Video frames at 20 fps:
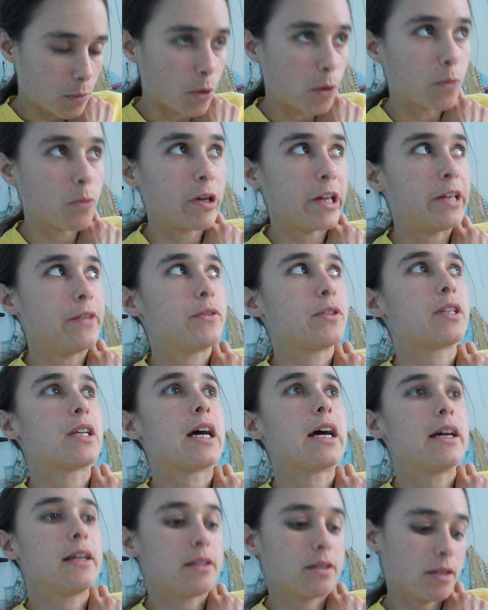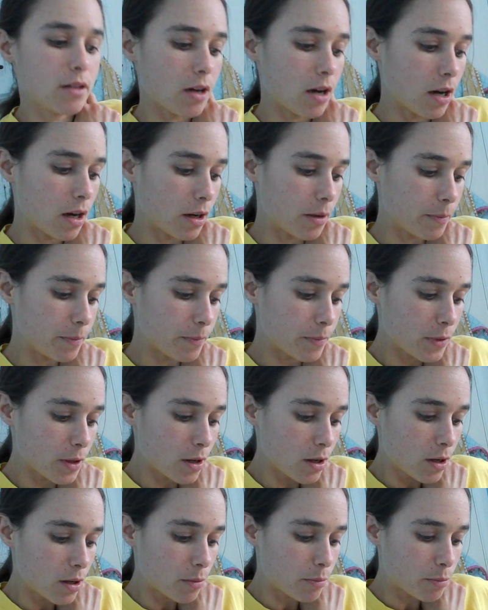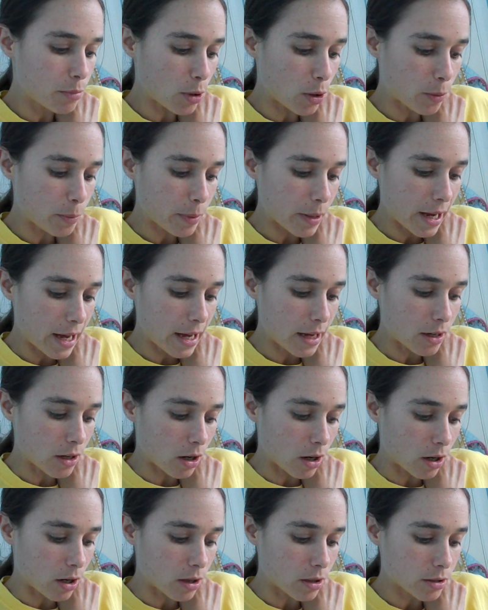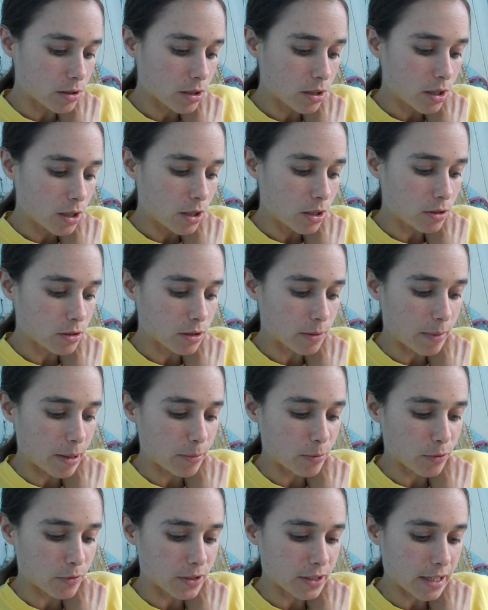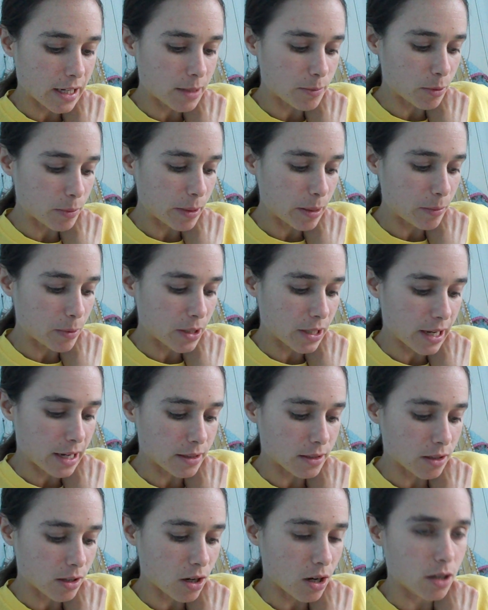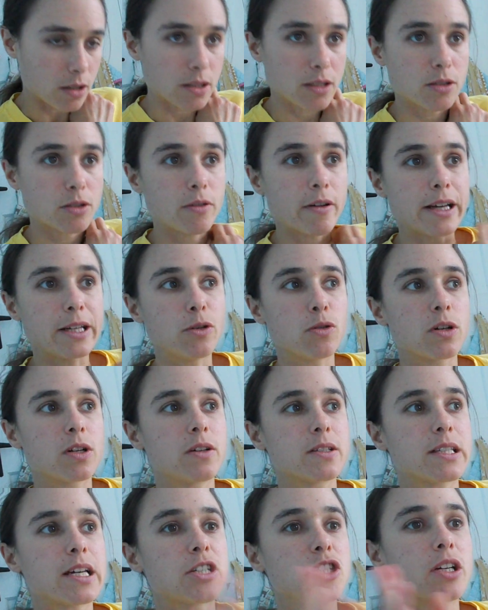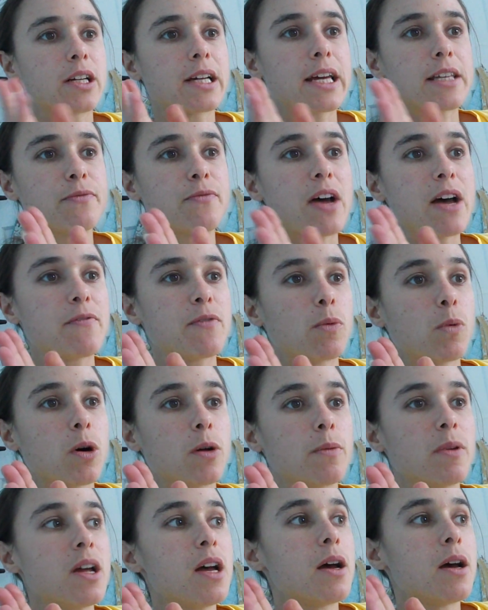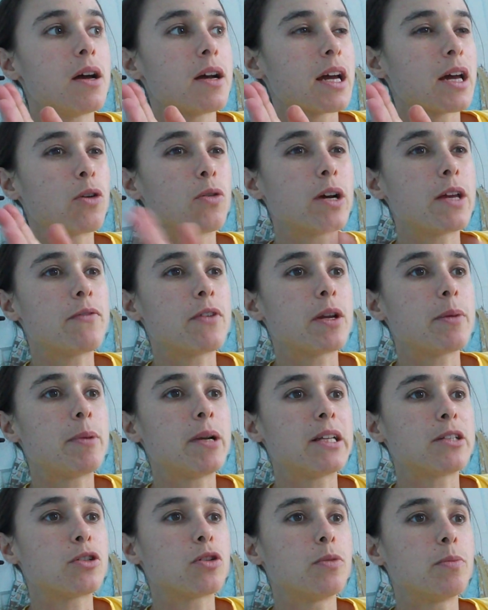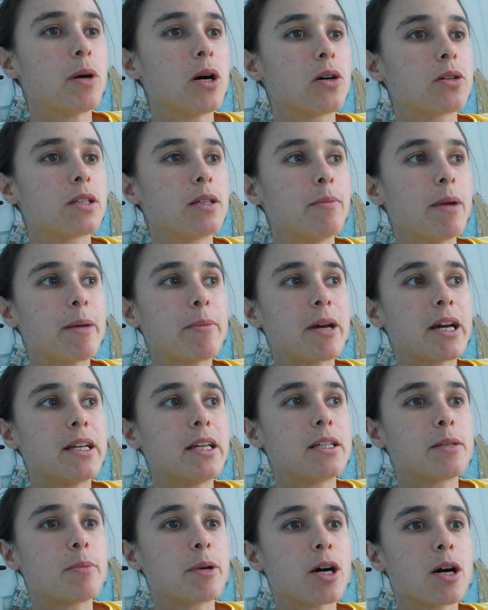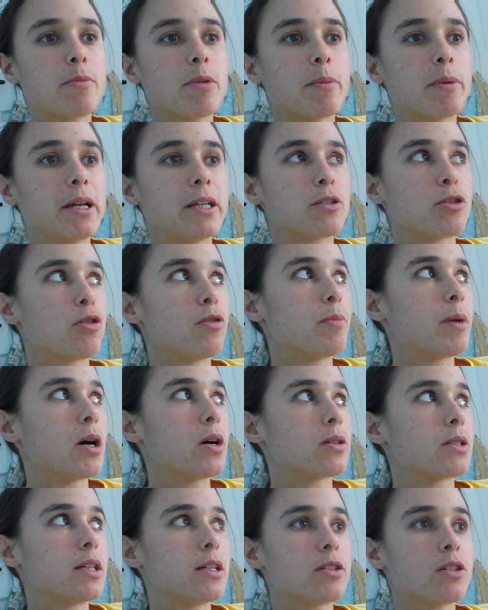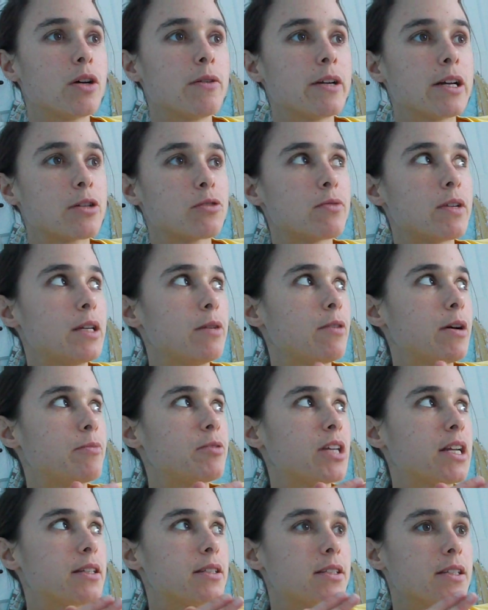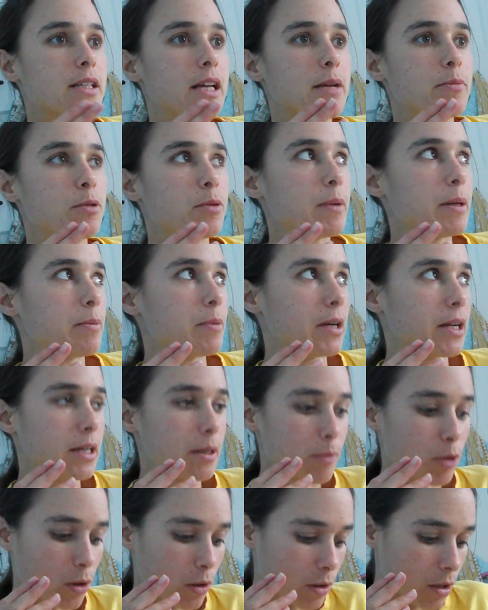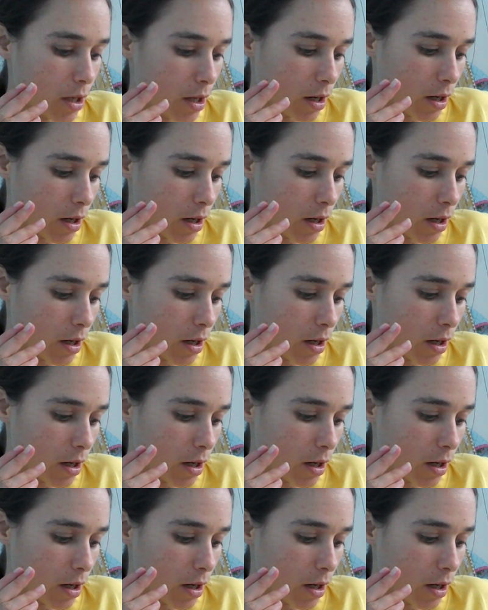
we've said, Bob Ellard, who's a member of Disabled People Against the Cart, that's a great organisation. I guess they're the one You're not even a political party. Maybe they need to become a political party because no one else really represents disabled people anymore.